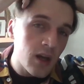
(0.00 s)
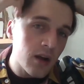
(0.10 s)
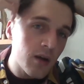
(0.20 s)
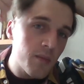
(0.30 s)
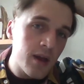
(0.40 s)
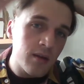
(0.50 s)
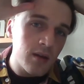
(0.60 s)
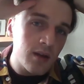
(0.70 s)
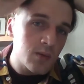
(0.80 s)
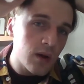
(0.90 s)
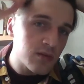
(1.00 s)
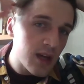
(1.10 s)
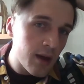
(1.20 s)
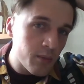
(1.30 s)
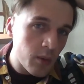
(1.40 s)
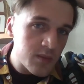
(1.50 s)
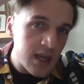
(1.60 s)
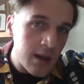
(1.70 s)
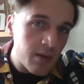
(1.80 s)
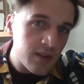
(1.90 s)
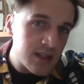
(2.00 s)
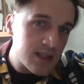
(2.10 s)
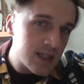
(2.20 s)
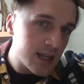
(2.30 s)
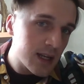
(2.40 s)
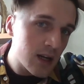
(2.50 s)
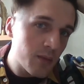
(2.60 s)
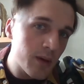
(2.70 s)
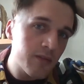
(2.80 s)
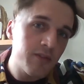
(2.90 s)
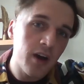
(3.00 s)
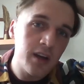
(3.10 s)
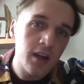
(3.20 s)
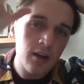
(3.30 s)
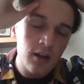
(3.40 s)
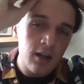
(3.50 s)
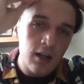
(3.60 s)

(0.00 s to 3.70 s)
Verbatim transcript: younger men as well, to have problems here, but this is getting a little bit finer.